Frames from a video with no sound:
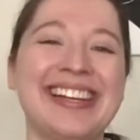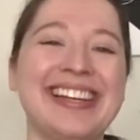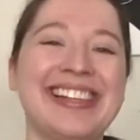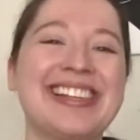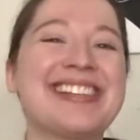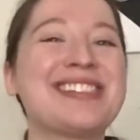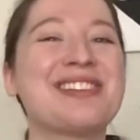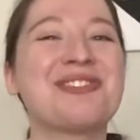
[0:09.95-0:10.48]

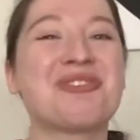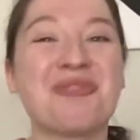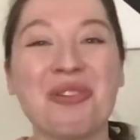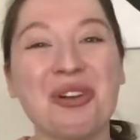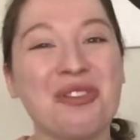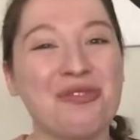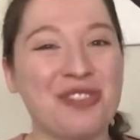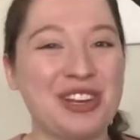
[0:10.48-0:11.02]
This is a
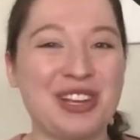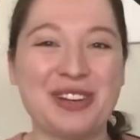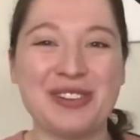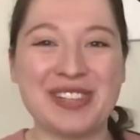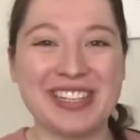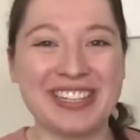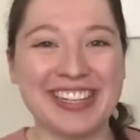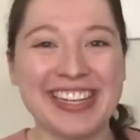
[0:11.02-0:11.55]
short video
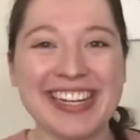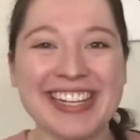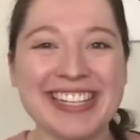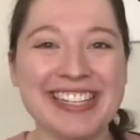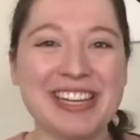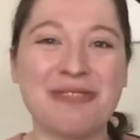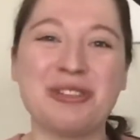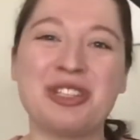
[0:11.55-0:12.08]
series
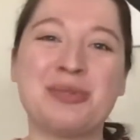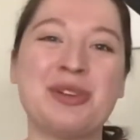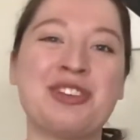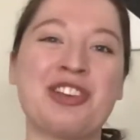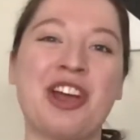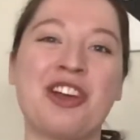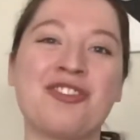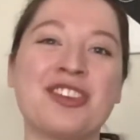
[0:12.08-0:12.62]
in which we
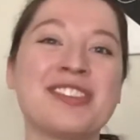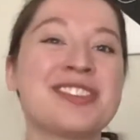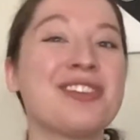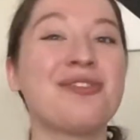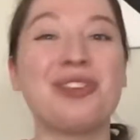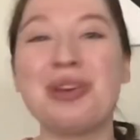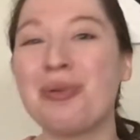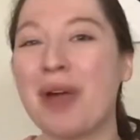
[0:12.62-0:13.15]
share just a
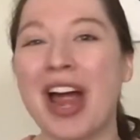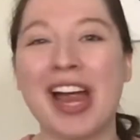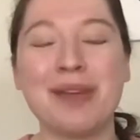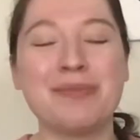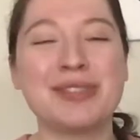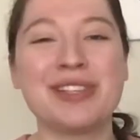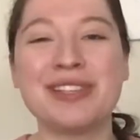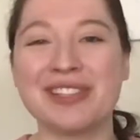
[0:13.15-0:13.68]
few
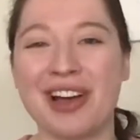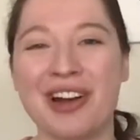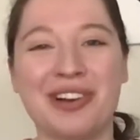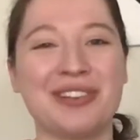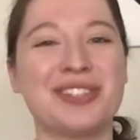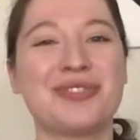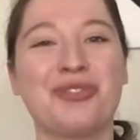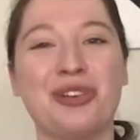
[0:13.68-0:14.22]
rhymes and
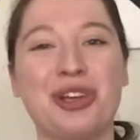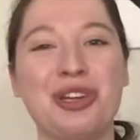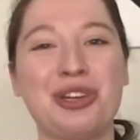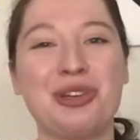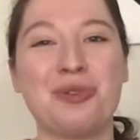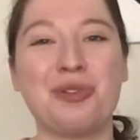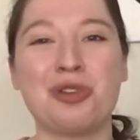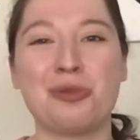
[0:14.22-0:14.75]
songs for you to
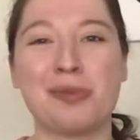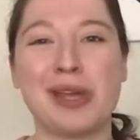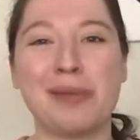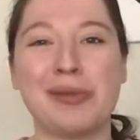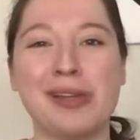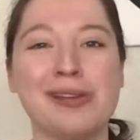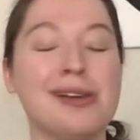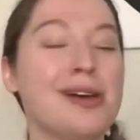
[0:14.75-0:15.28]
do with your
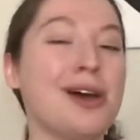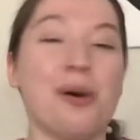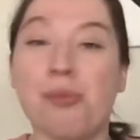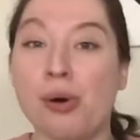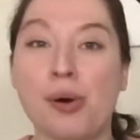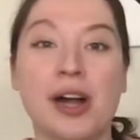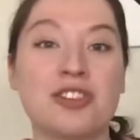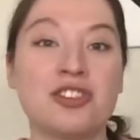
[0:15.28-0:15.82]
baby while
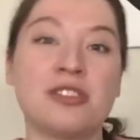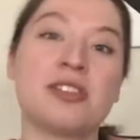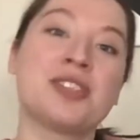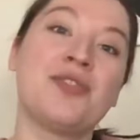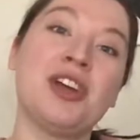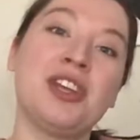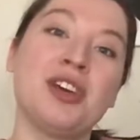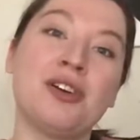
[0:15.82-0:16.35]
watching this
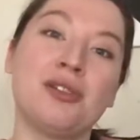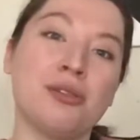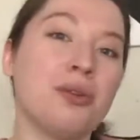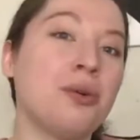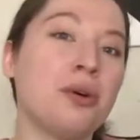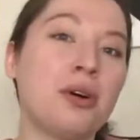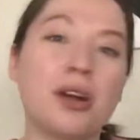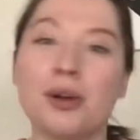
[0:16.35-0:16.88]
video
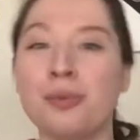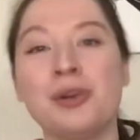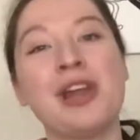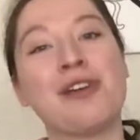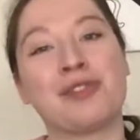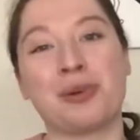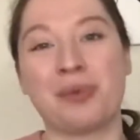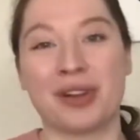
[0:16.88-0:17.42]
or
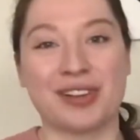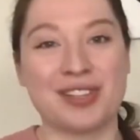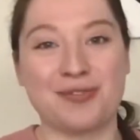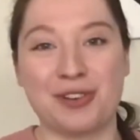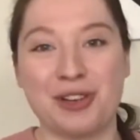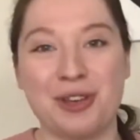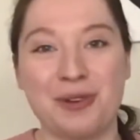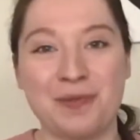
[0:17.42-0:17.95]
whenever works
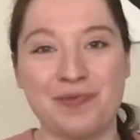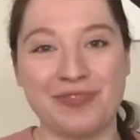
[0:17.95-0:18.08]
for you.